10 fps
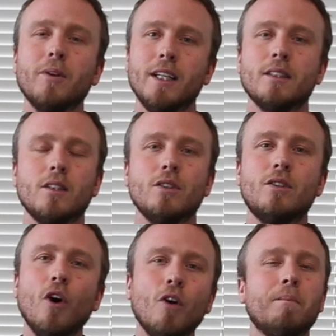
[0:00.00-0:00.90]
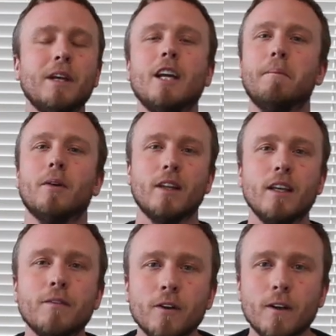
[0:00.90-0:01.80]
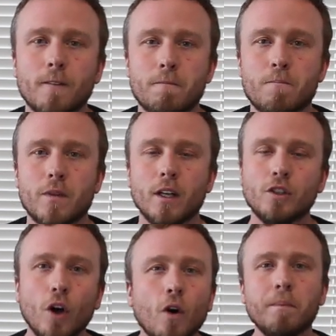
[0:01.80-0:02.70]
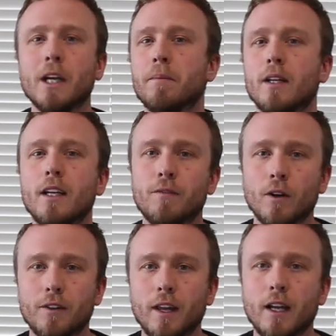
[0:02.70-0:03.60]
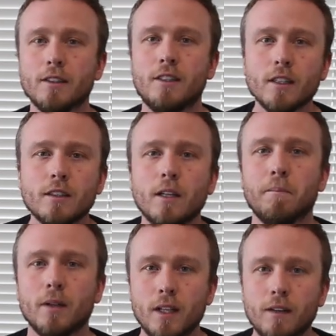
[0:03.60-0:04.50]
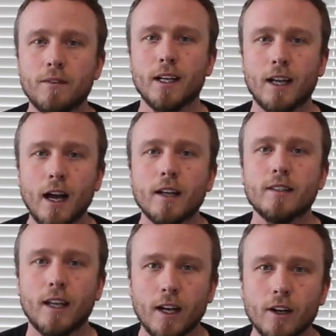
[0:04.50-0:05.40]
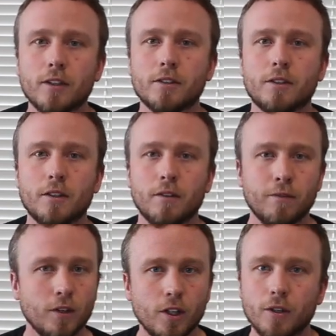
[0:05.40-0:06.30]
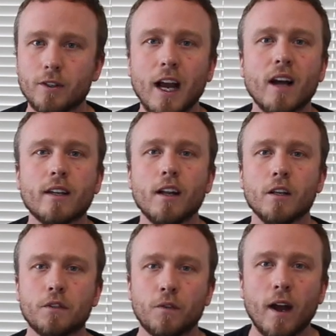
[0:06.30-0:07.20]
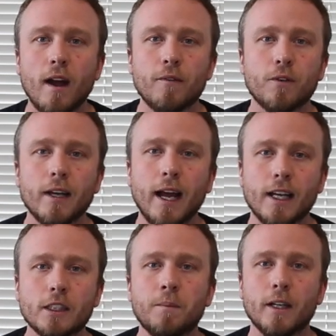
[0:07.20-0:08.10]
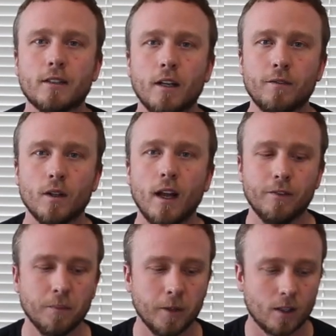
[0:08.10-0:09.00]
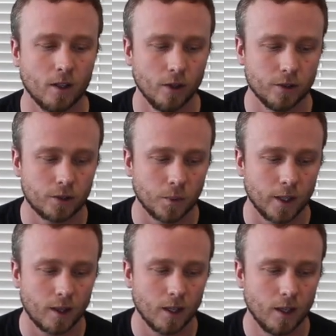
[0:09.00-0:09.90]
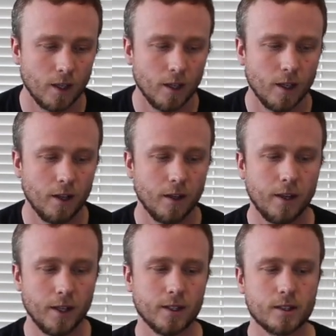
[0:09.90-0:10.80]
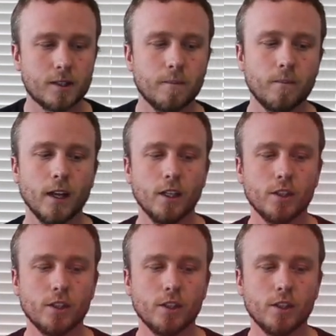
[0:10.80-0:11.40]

please don't be a believer. Don't be a believer that doesn't believe that God cares for you. God cares for every aspect of your life. I'm going to close with this.